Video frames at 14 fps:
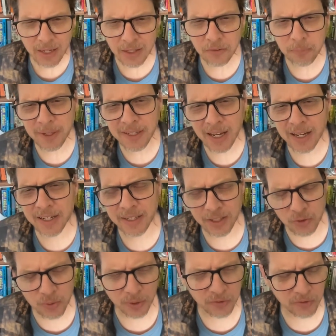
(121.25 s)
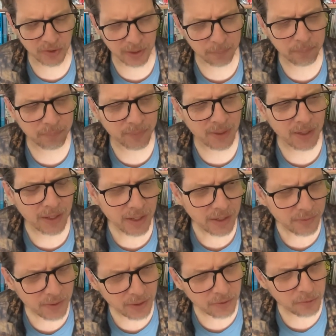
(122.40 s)
and it's been kind of interesting.
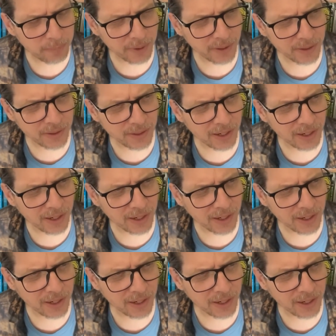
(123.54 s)
There's been